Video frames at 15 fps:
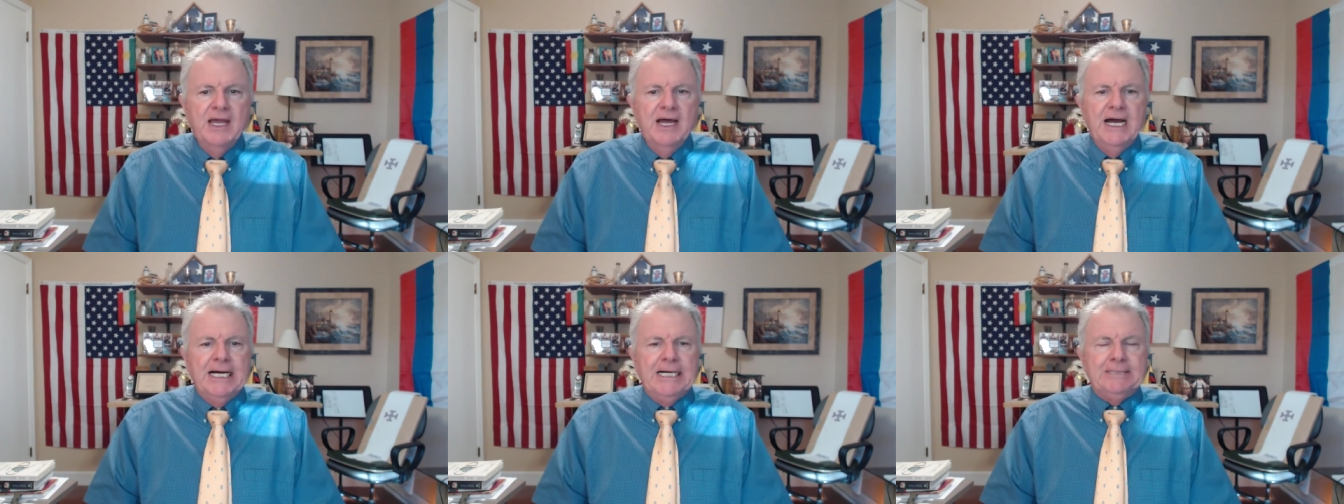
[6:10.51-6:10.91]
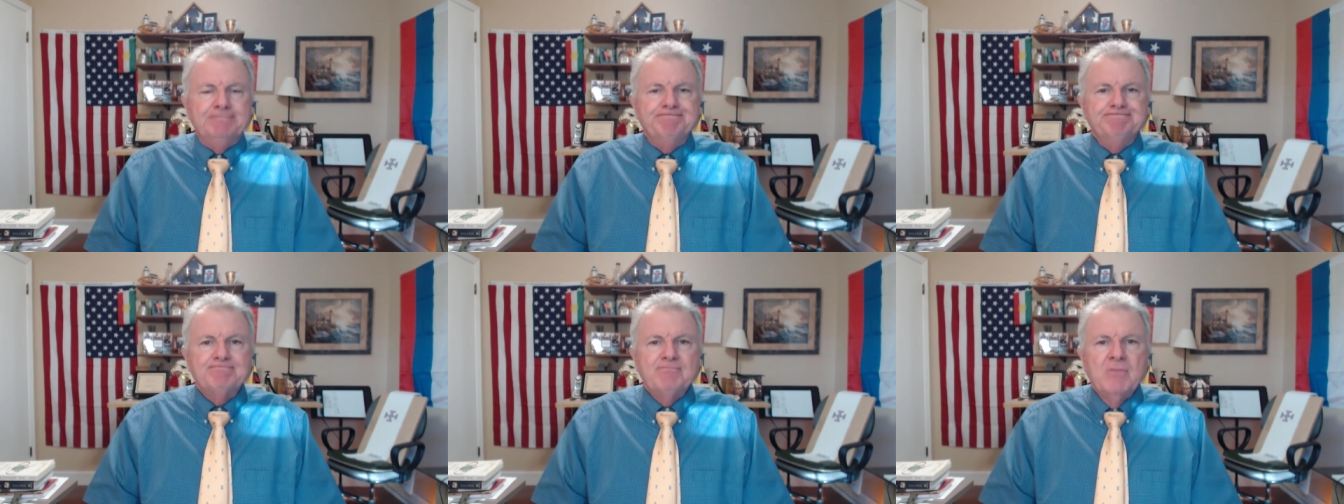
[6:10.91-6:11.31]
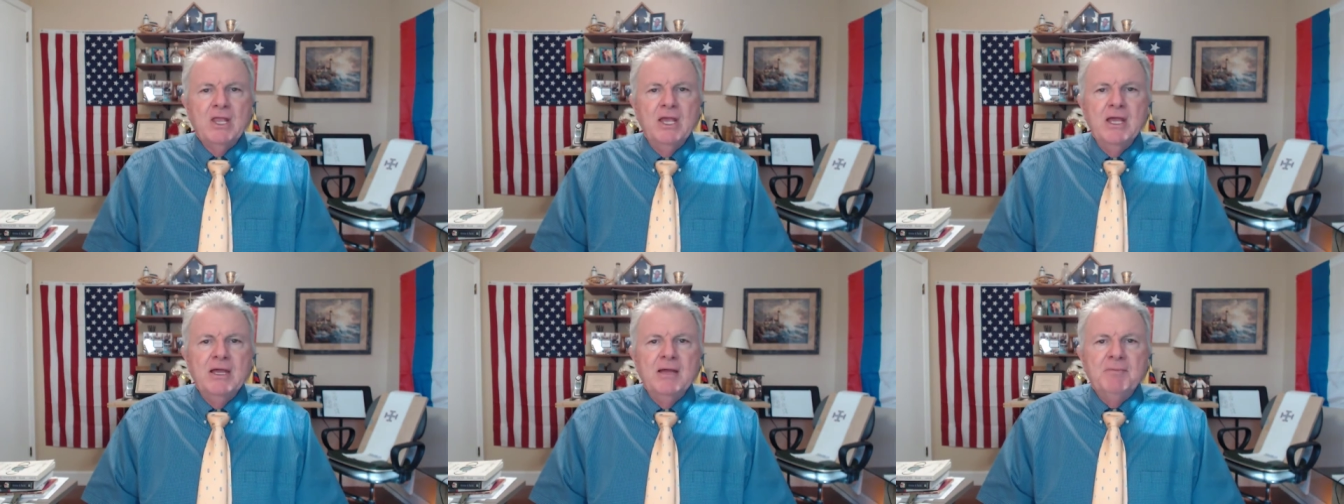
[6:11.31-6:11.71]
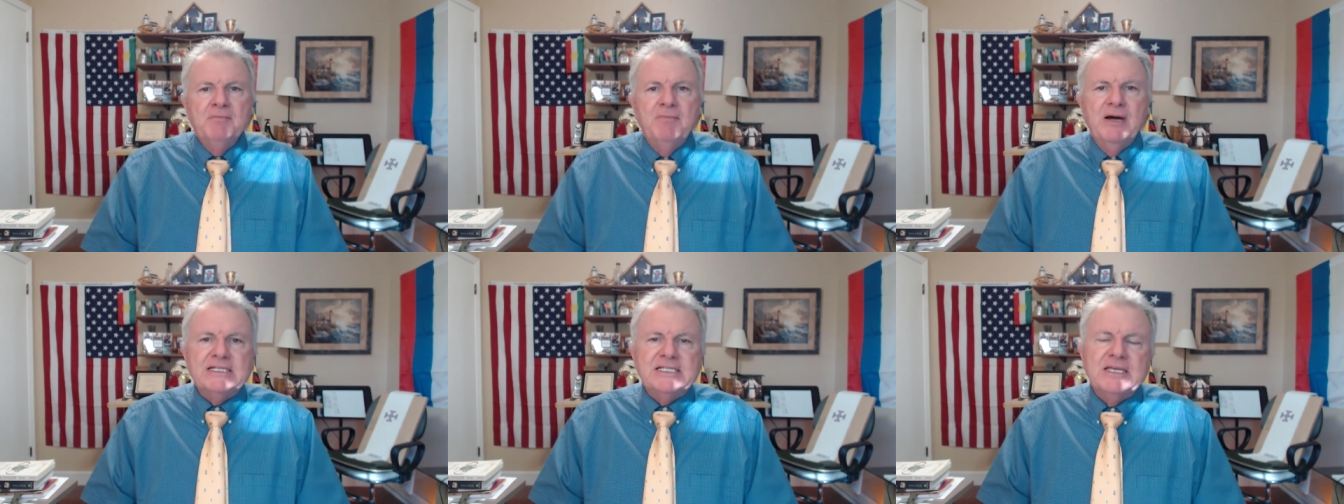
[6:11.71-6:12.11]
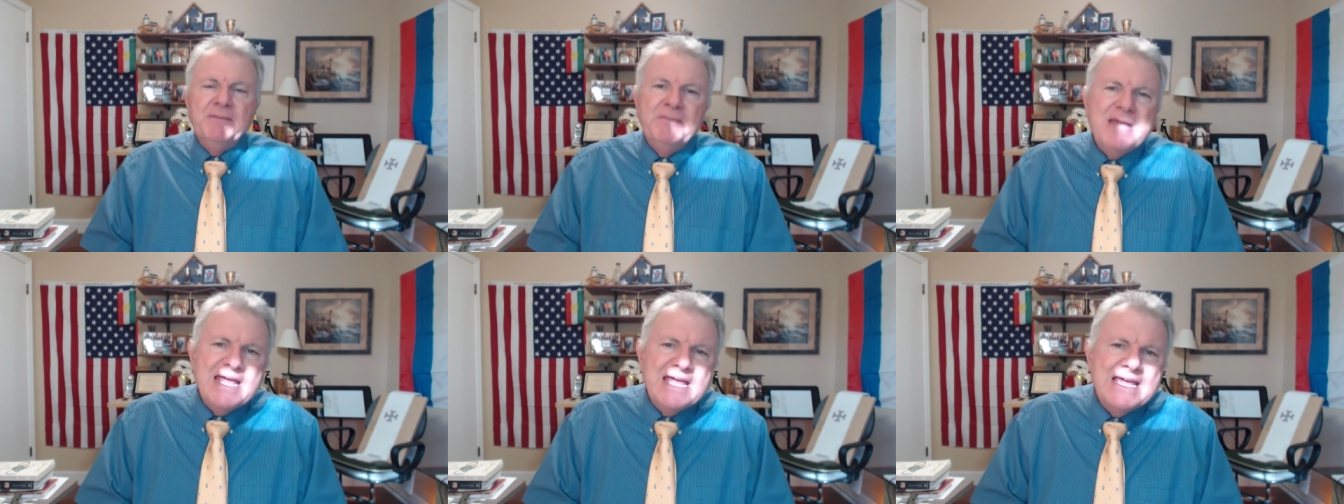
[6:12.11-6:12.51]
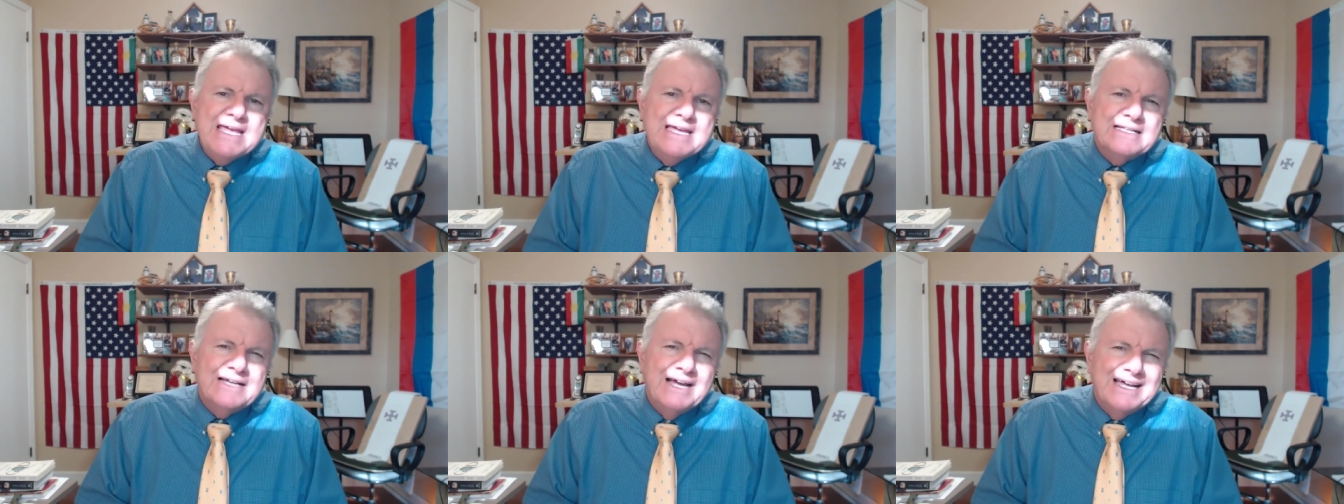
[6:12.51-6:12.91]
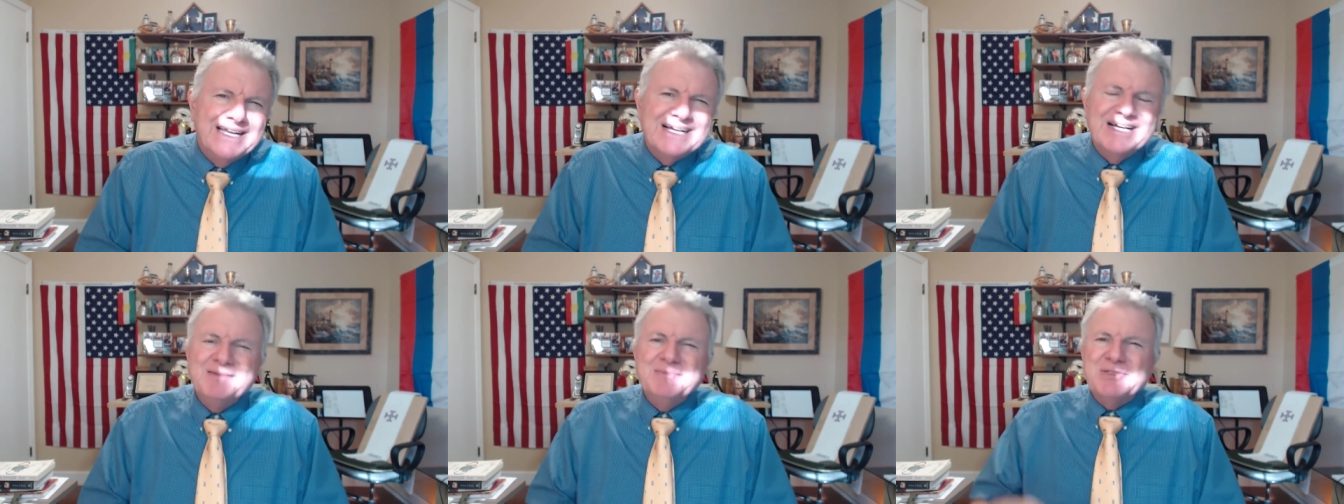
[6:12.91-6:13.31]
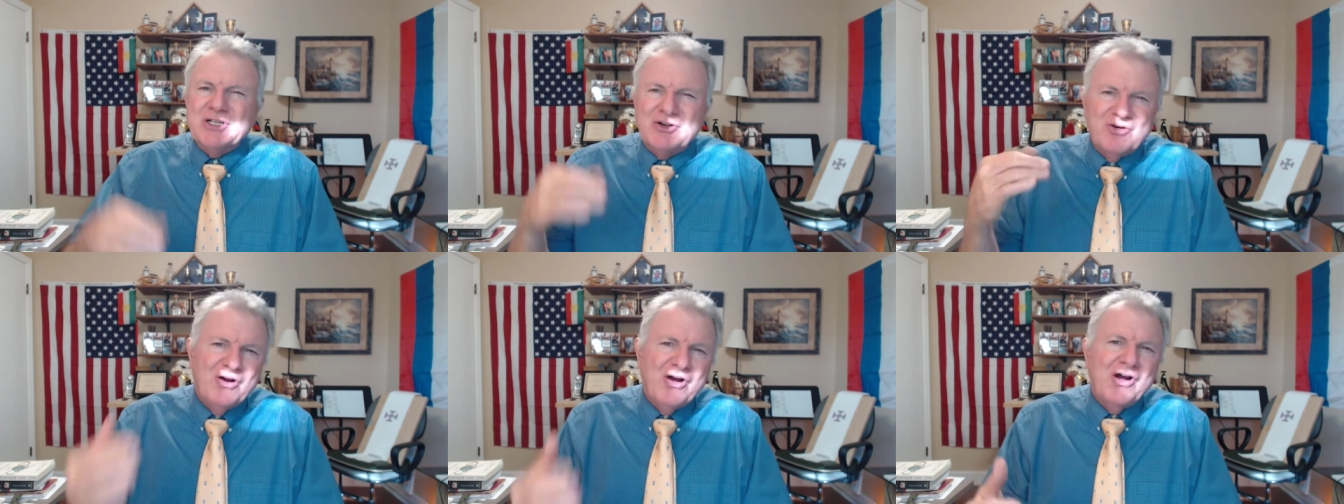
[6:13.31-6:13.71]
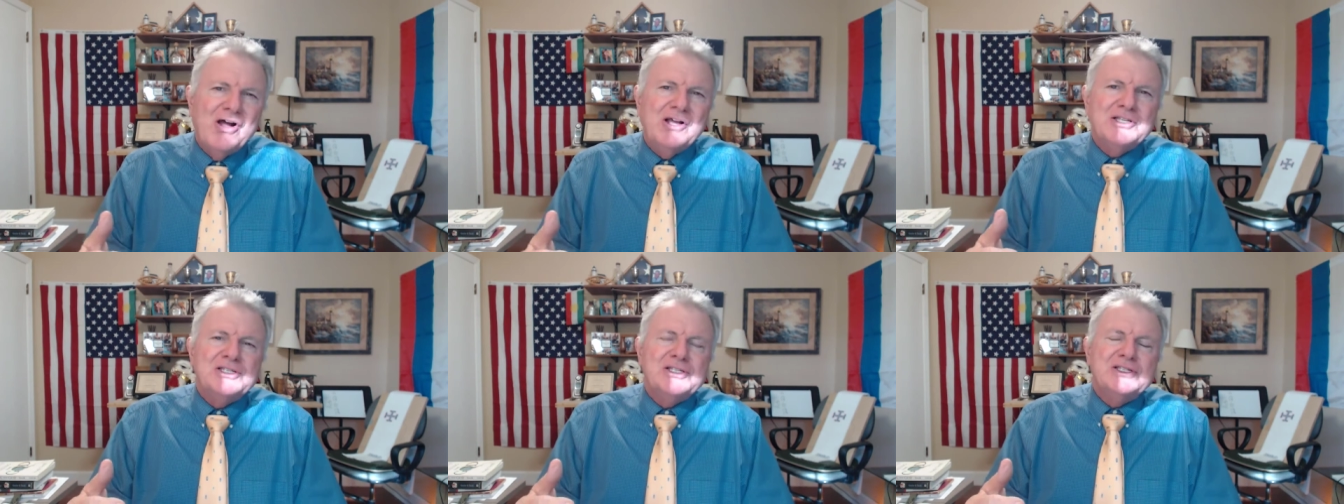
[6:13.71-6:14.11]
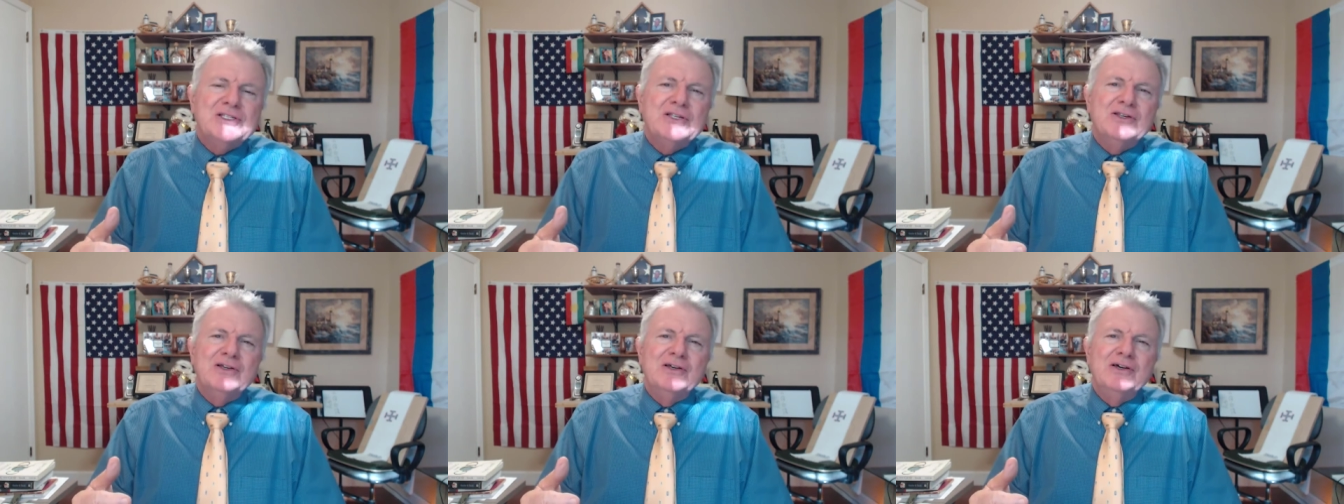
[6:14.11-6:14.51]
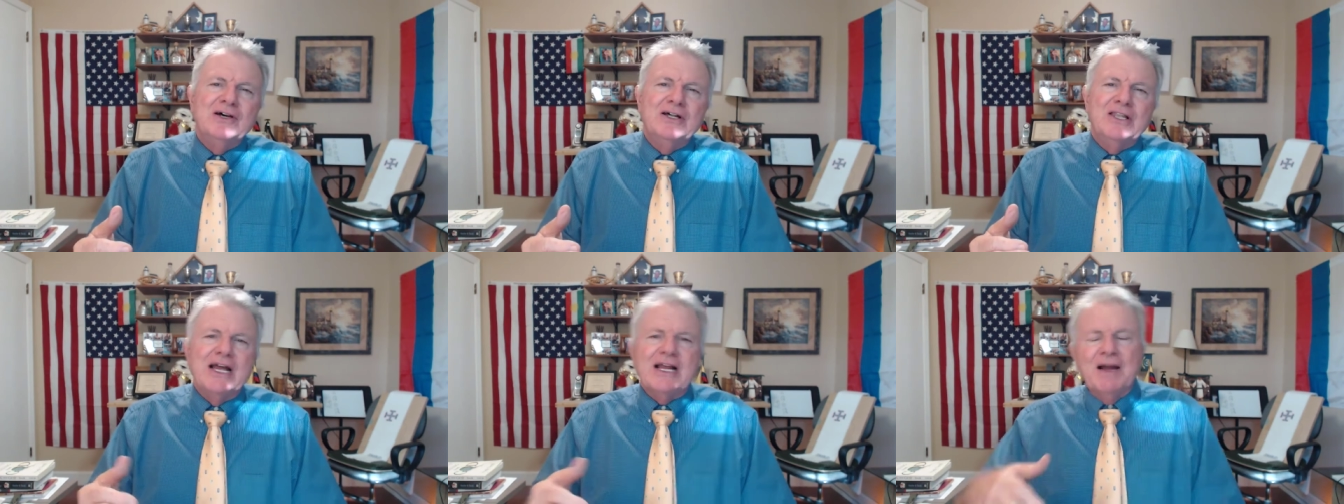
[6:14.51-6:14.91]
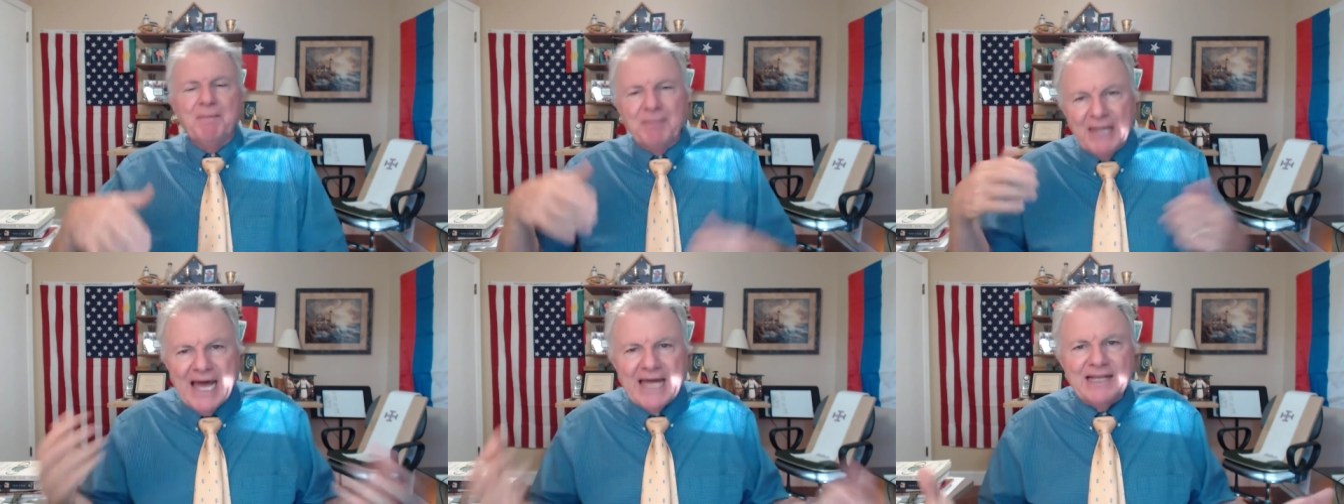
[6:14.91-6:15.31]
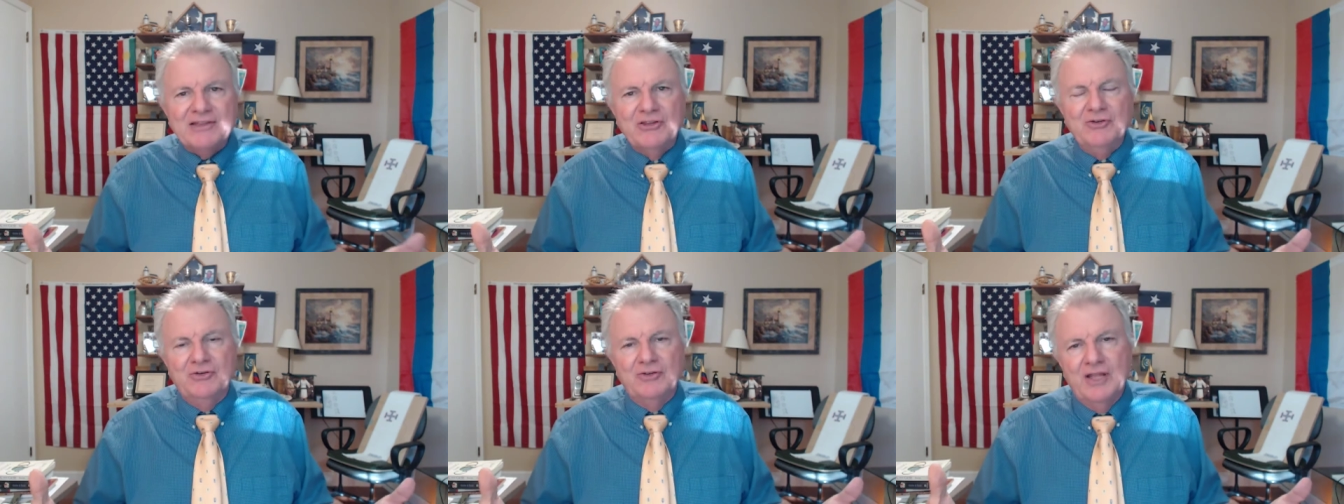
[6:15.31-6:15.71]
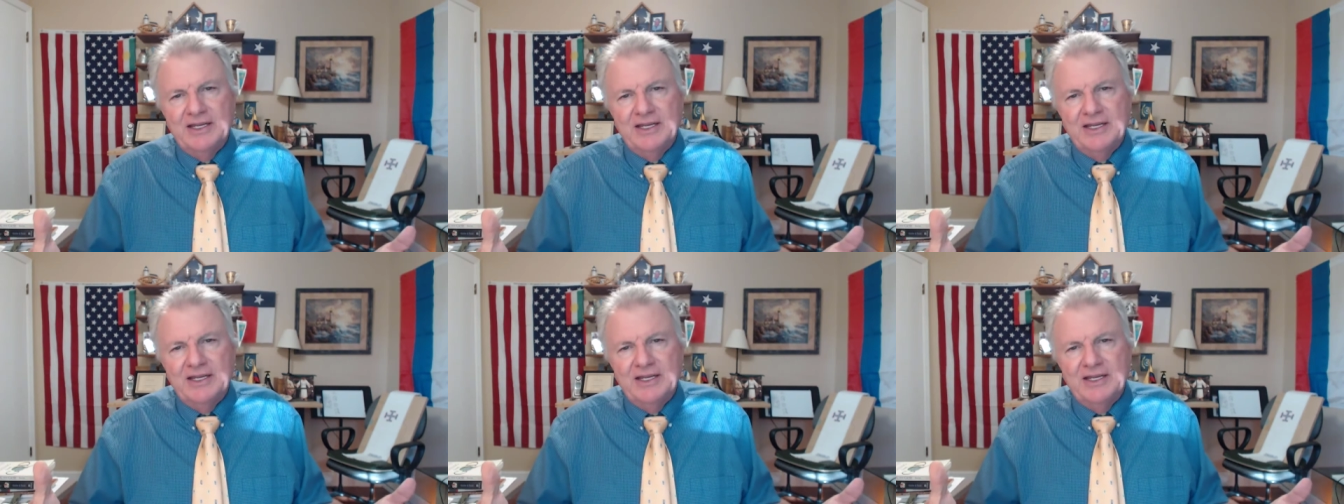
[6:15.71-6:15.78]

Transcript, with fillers: Um, but to me, it kind of comes across uh, like a platitude.